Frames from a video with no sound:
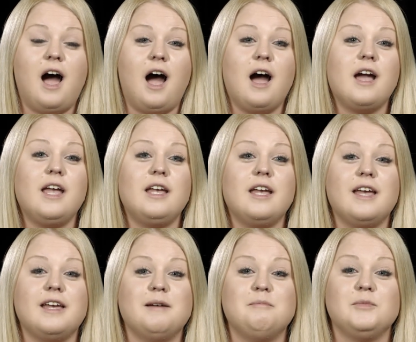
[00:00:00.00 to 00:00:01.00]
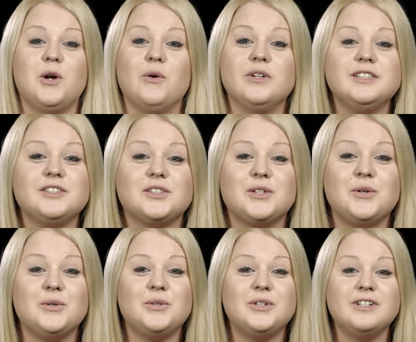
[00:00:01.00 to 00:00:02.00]
I am going to
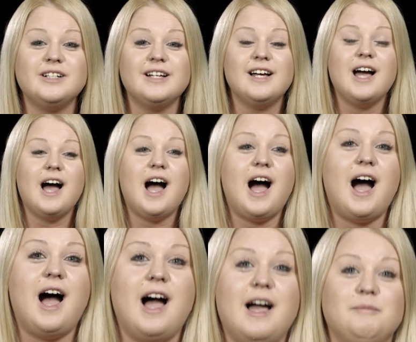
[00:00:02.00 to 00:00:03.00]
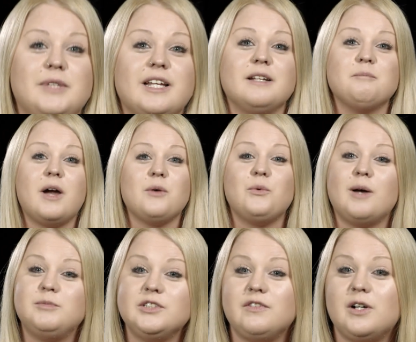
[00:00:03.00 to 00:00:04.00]
school. I'm getting my
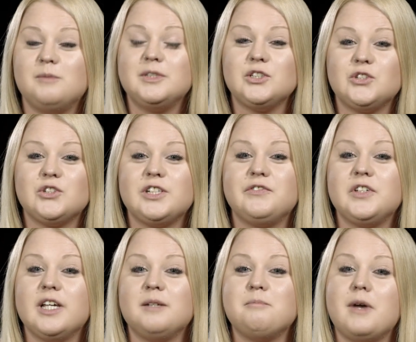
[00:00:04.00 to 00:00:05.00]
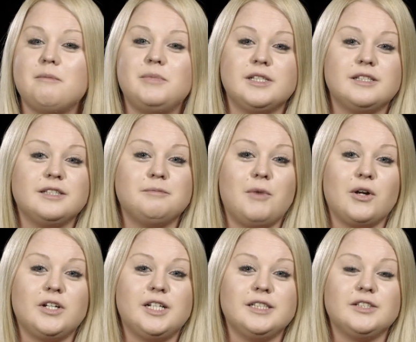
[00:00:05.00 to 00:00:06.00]
web development certificate and my business
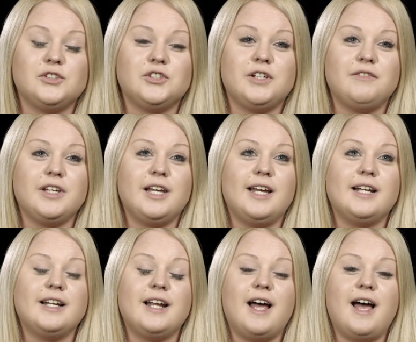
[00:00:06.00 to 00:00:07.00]
marketing certificate.